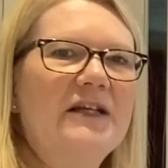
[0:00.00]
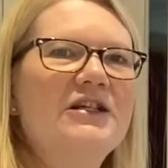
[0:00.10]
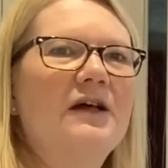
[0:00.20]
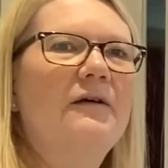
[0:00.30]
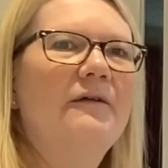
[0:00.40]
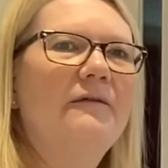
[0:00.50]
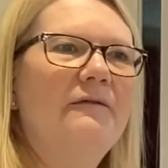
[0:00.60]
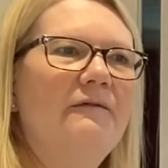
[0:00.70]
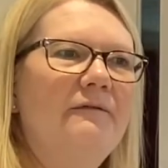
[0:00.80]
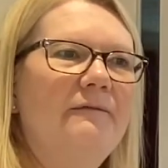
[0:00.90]
into
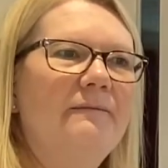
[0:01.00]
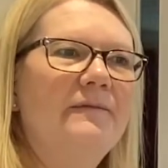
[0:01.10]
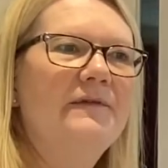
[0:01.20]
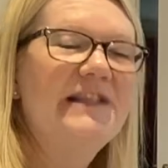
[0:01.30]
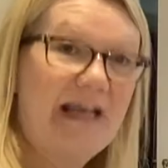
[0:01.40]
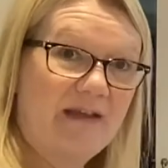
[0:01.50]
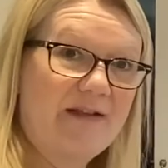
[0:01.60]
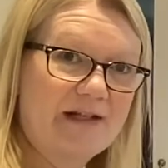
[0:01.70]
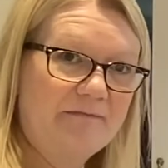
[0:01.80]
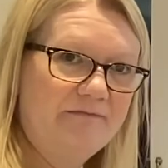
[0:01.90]

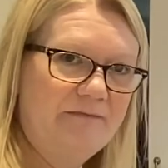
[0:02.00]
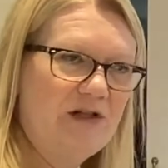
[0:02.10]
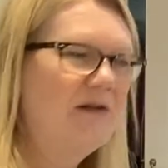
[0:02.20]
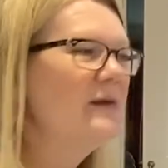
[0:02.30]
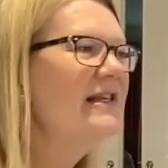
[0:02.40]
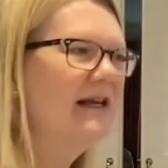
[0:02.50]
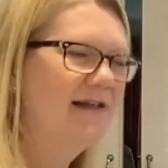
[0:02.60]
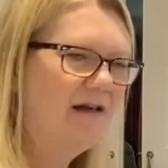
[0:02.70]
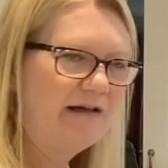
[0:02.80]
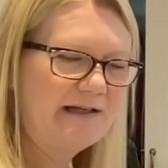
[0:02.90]
sixths? So there were
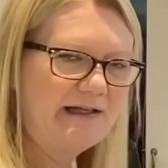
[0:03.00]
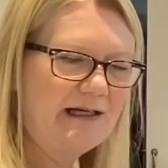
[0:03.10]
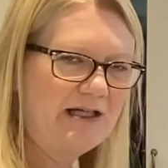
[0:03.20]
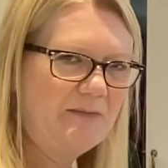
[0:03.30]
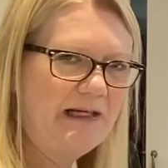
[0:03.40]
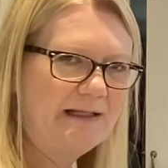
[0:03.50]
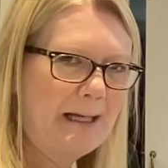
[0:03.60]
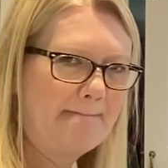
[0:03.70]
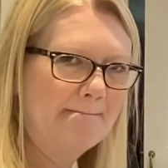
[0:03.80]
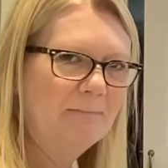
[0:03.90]
6 slices in each
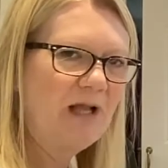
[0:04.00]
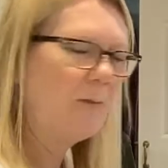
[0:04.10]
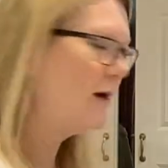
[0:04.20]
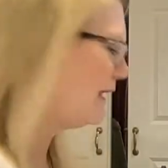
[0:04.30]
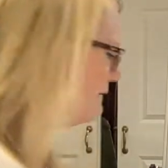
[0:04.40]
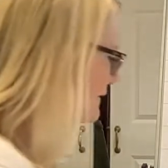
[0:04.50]
pizza and we had